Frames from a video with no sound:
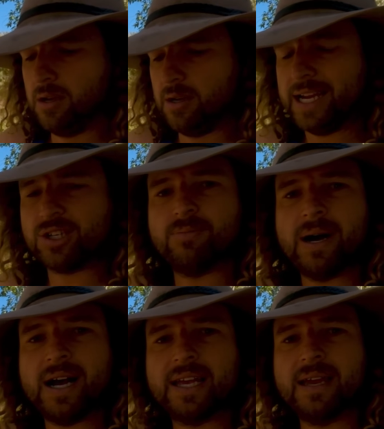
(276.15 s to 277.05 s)
national
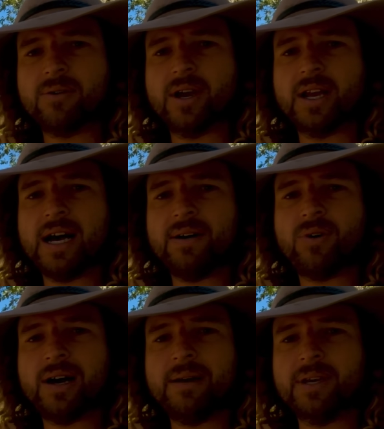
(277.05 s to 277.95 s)
park campground
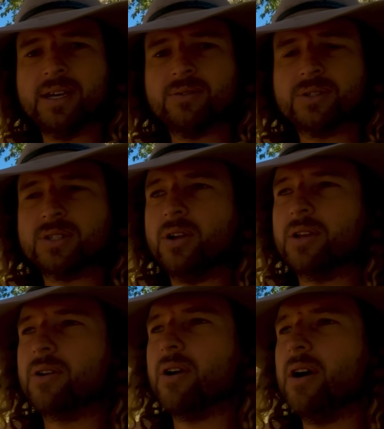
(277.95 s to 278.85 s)
halfway up there called
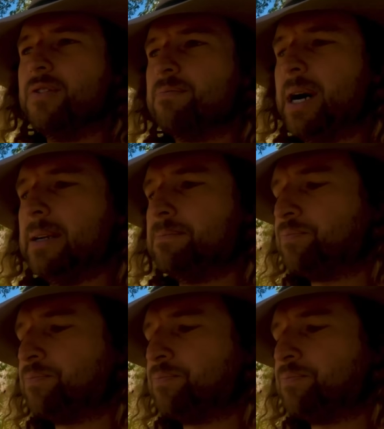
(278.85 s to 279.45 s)
Silent Grove, but